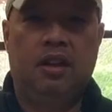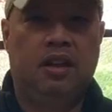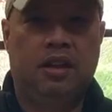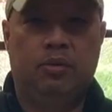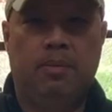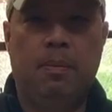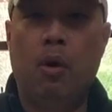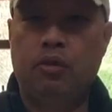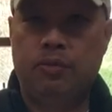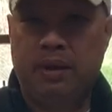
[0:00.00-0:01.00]
that's what
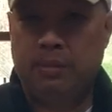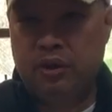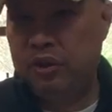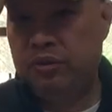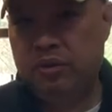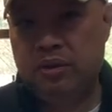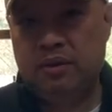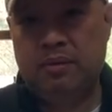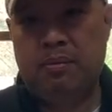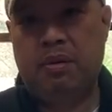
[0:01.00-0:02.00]
most people do.
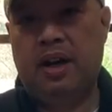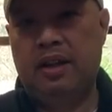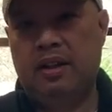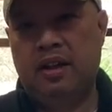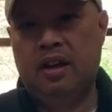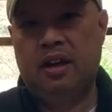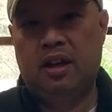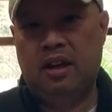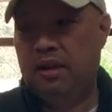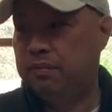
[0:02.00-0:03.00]
But
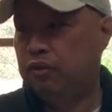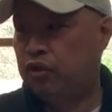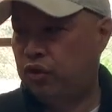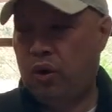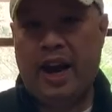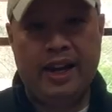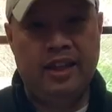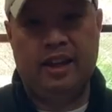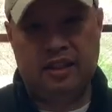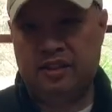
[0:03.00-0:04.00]
try
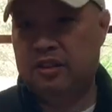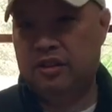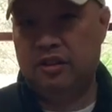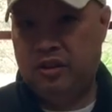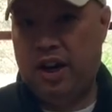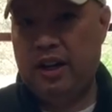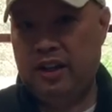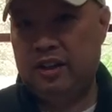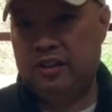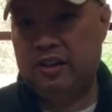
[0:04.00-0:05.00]
this.
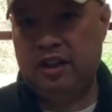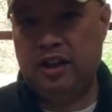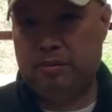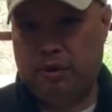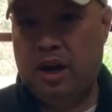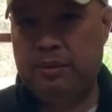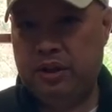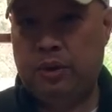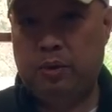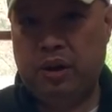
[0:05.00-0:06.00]
It's probably
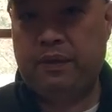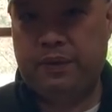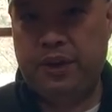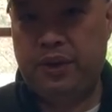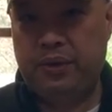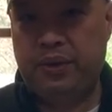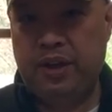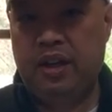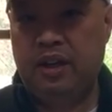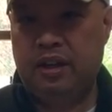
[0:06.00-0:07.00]
going to work for you.
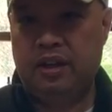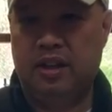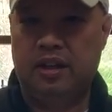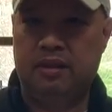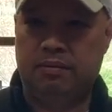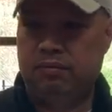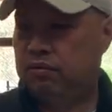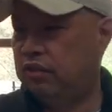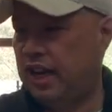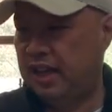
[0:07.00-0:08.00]

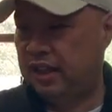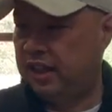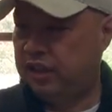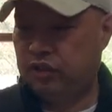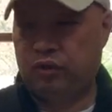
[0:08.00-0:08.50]
At least